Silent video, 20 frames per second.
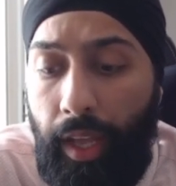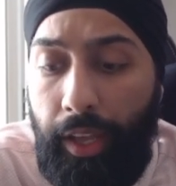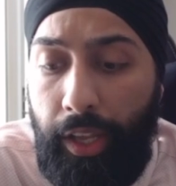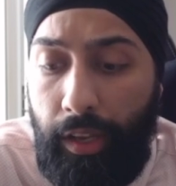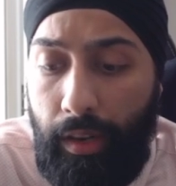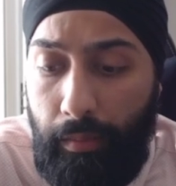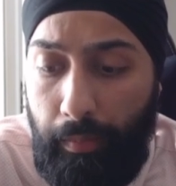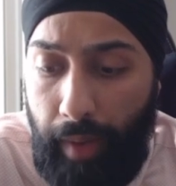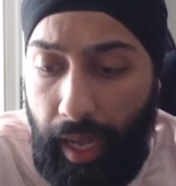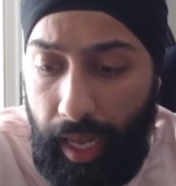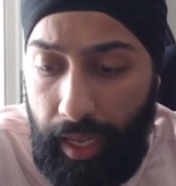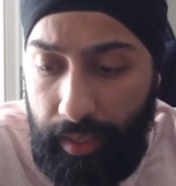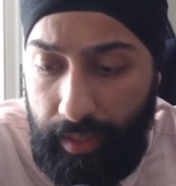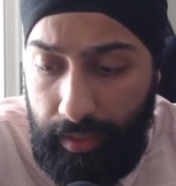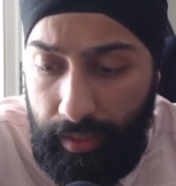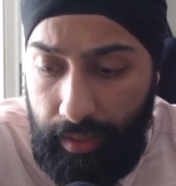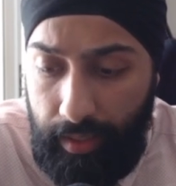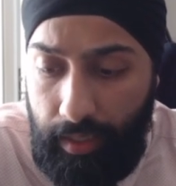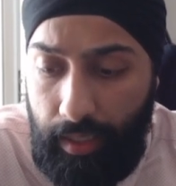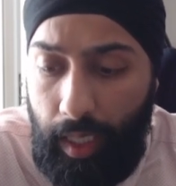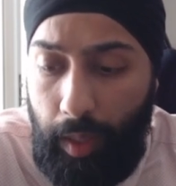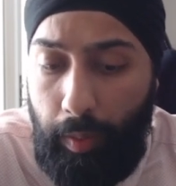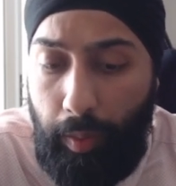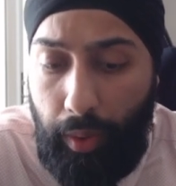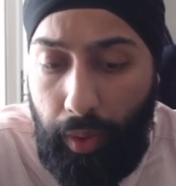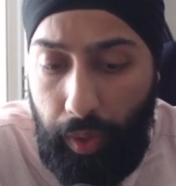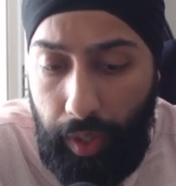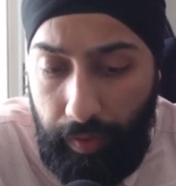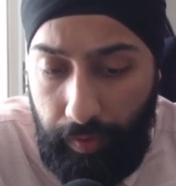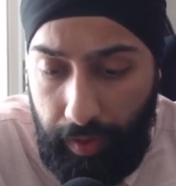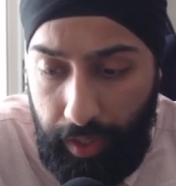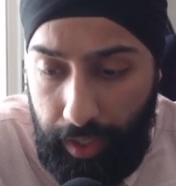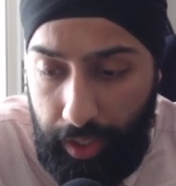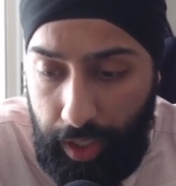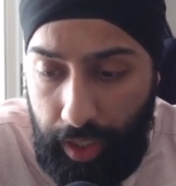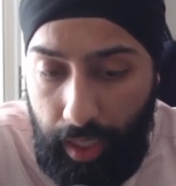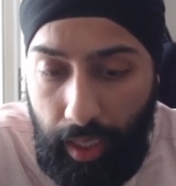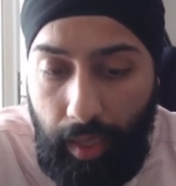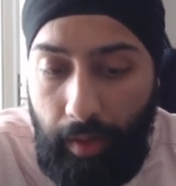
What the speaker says: your biases and privilege